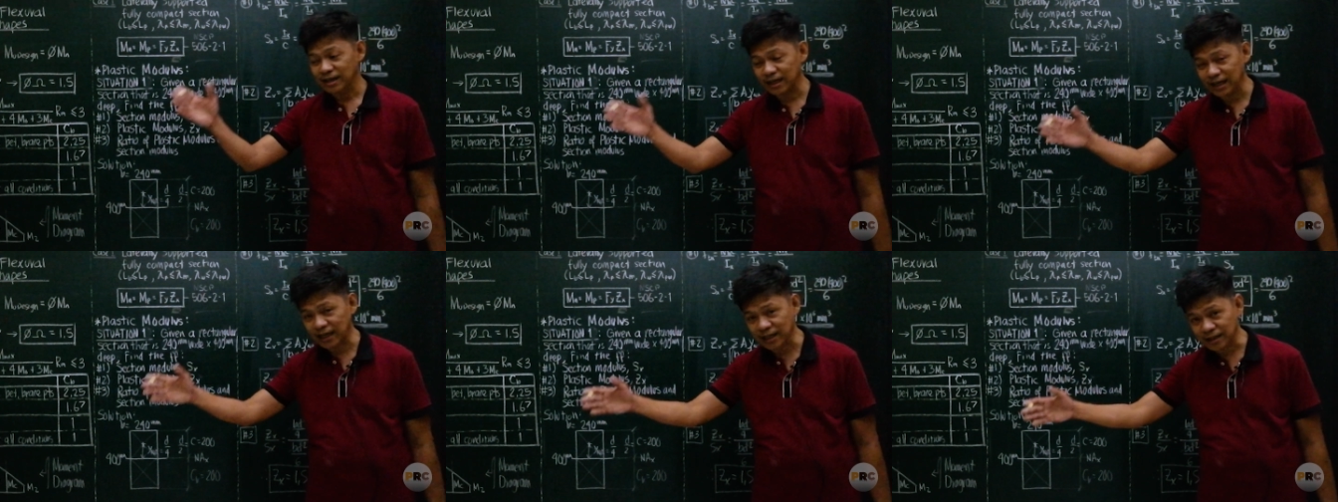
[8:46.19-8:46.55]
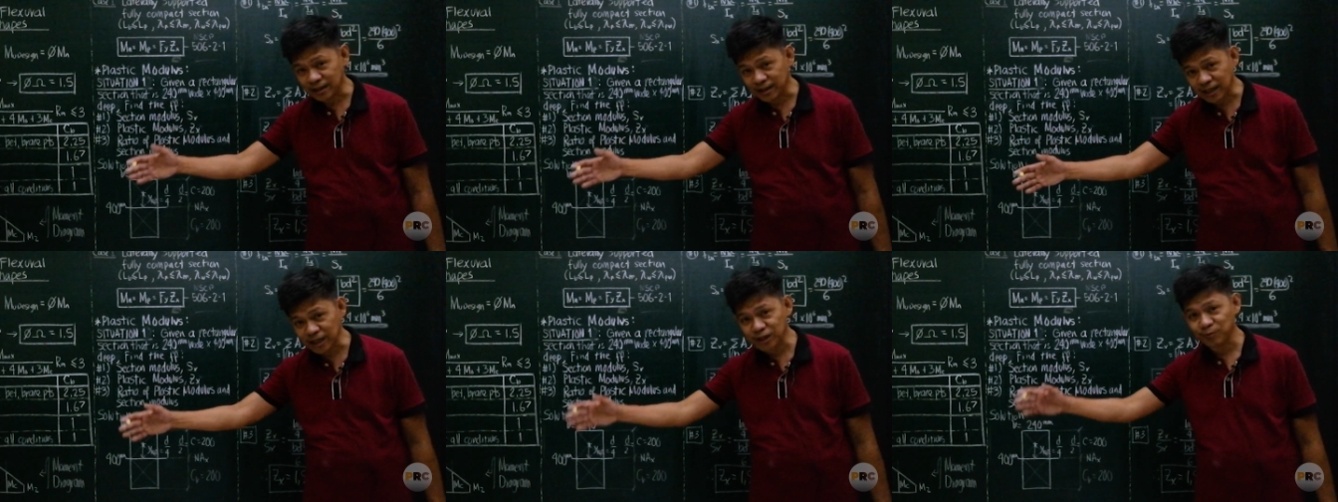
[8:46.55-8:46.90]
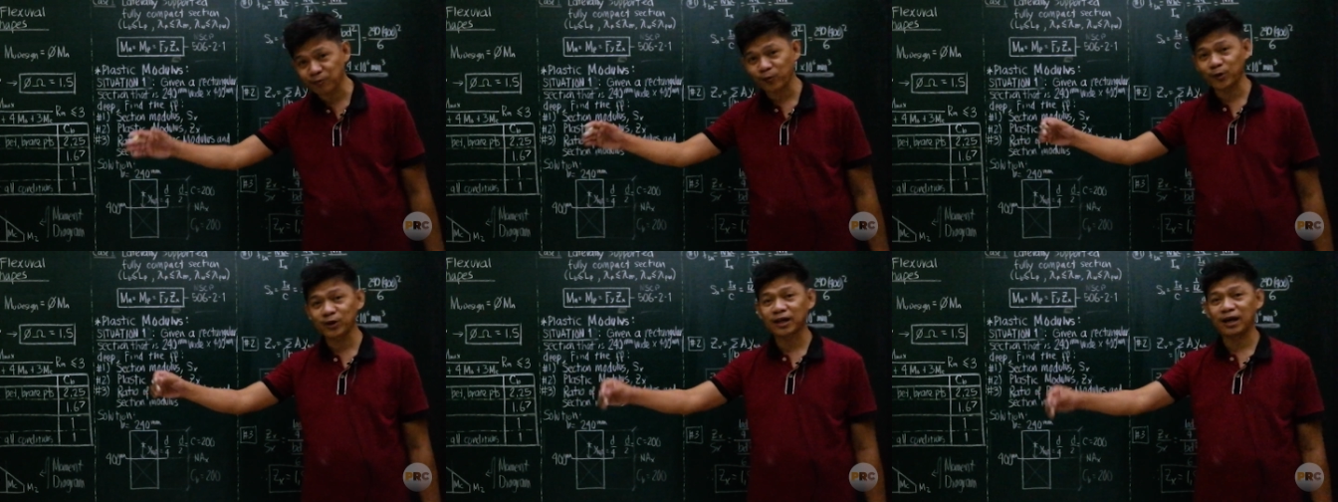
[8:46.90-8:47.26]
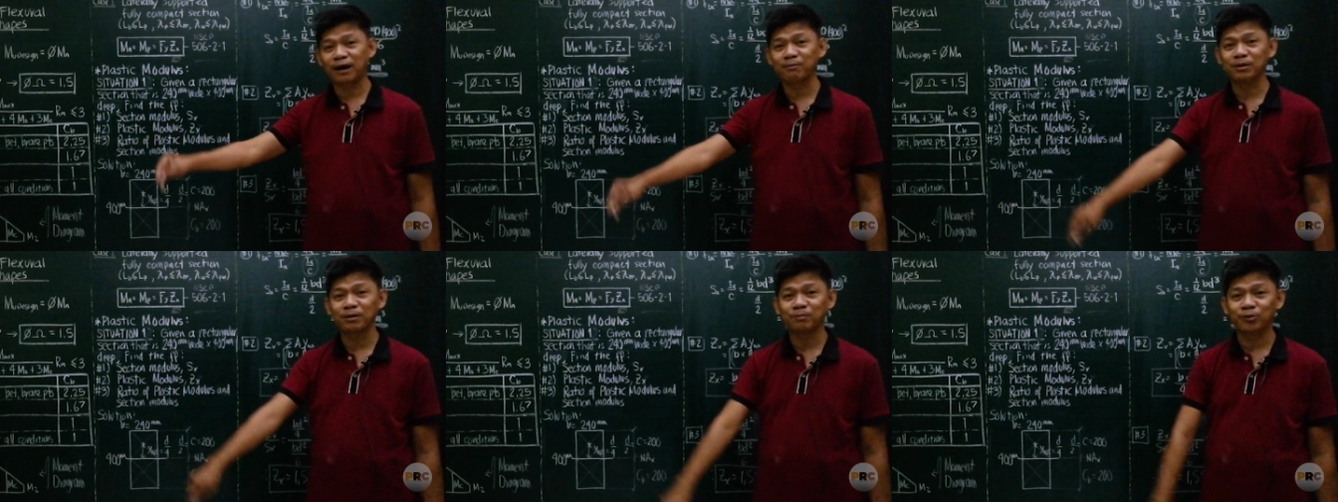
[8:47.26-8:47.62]
in this
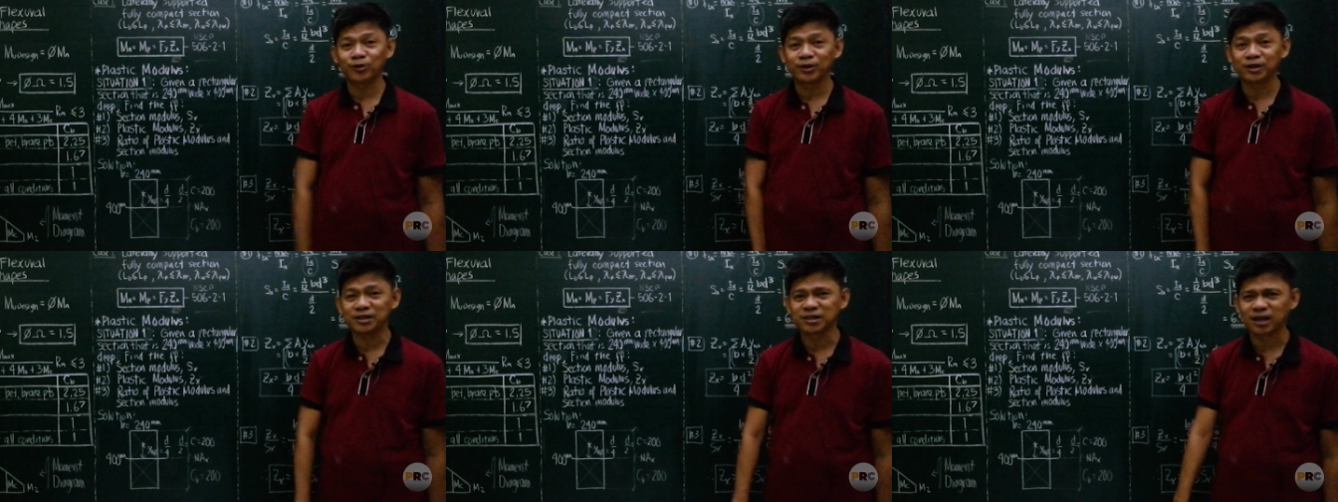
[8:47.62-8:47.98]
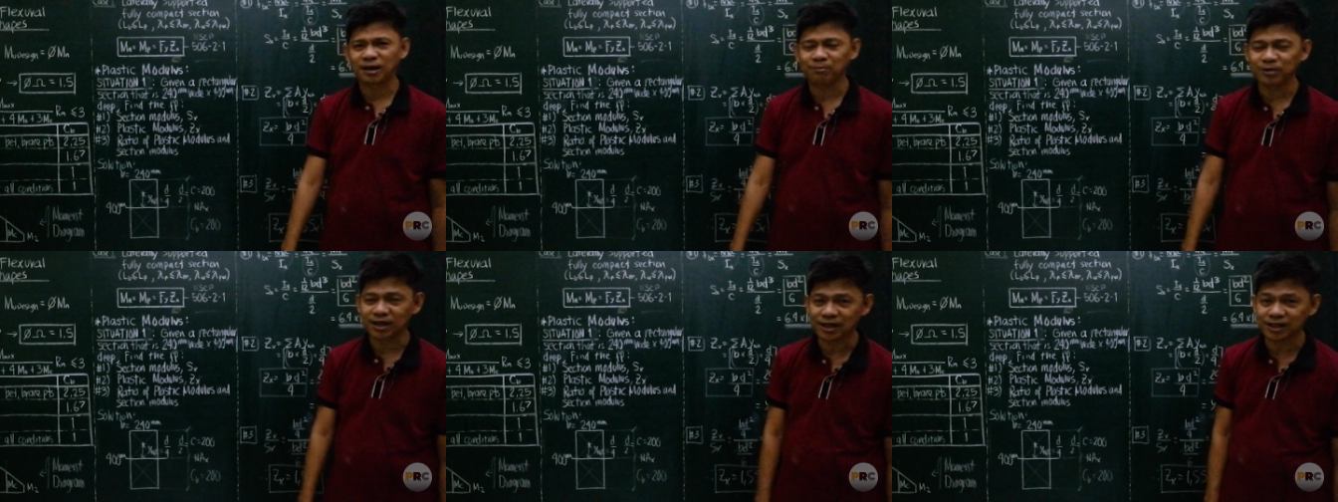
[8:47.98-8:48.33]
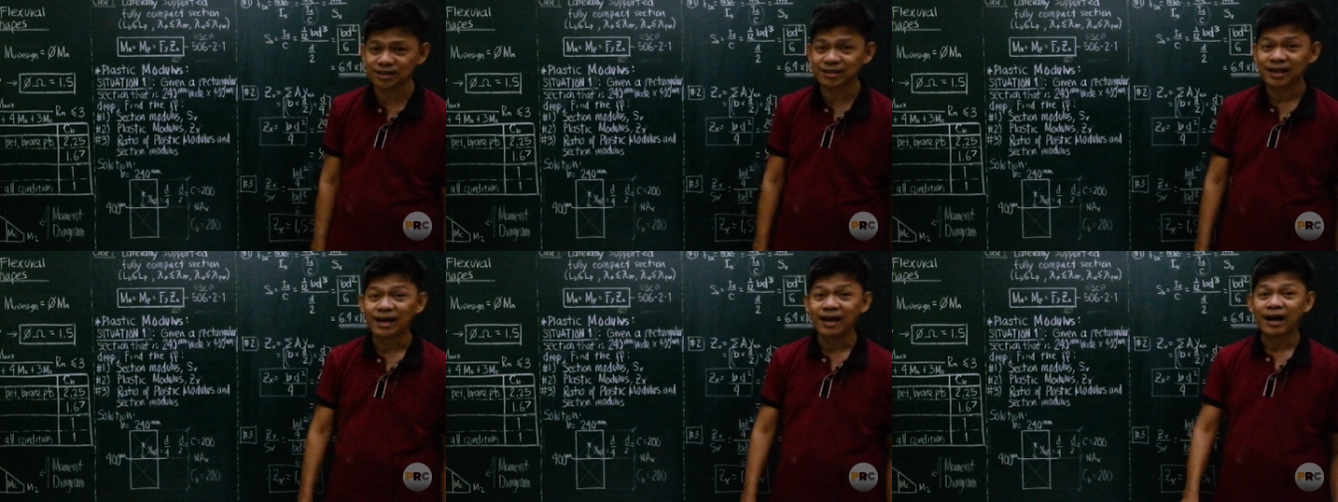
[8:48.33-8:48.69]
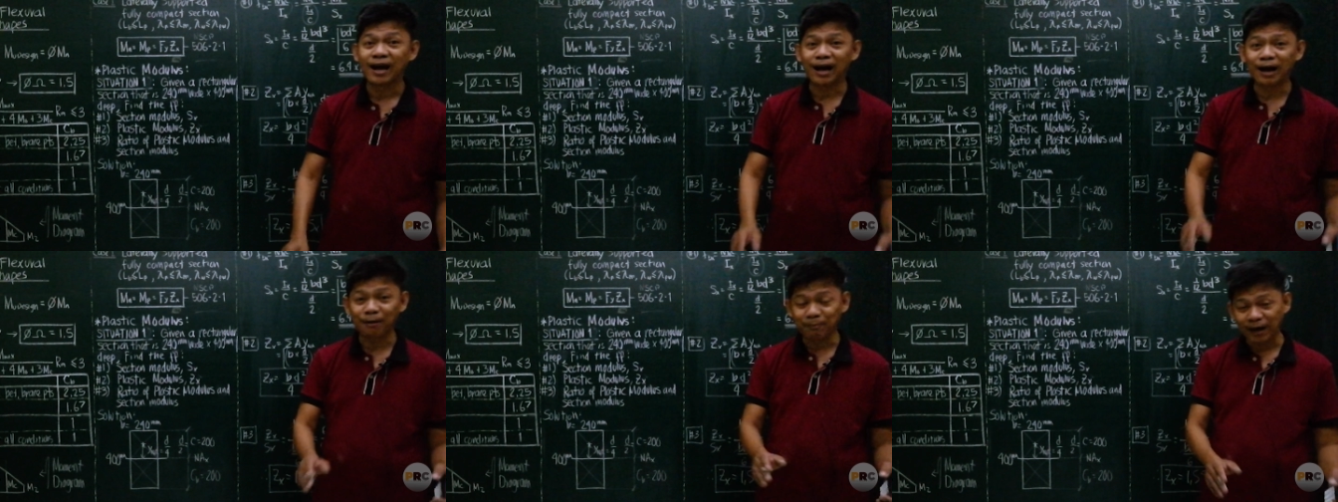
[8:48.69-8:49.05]
forthcoming board exam is
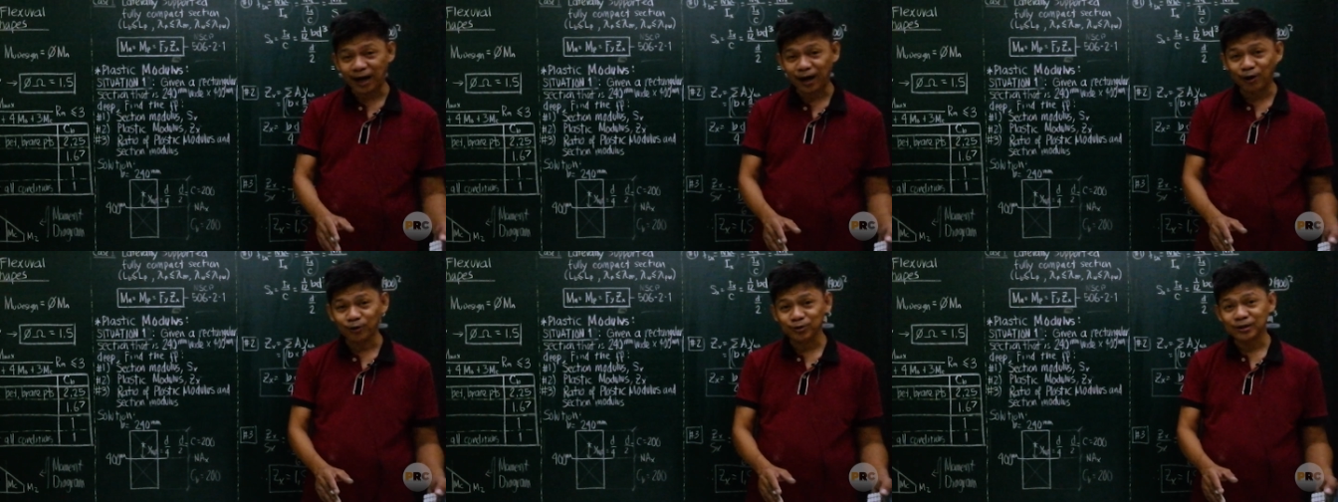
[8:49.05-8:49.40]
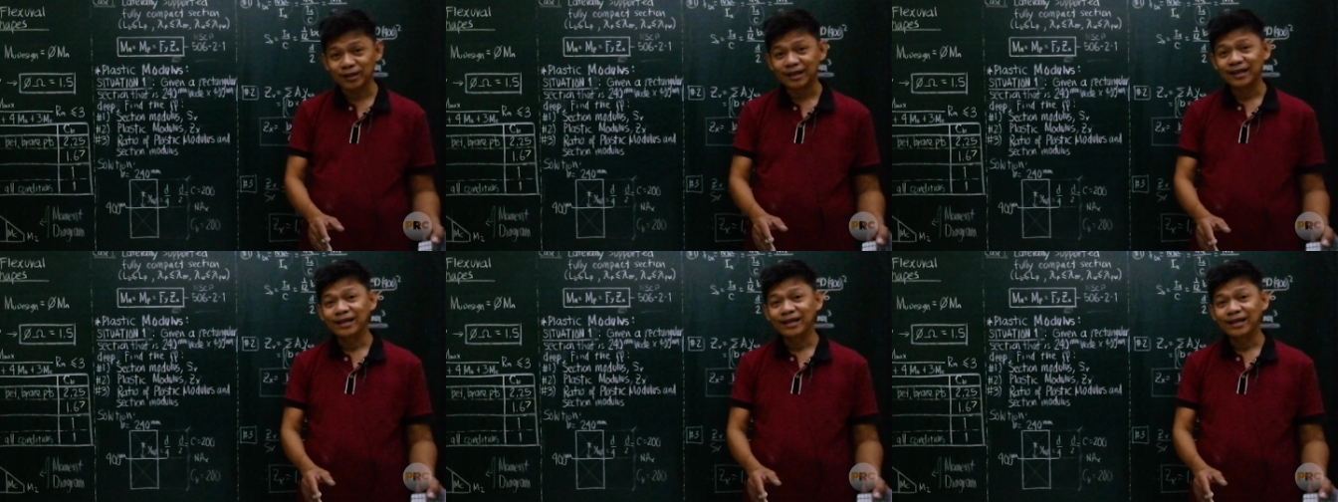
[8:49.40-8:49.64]
about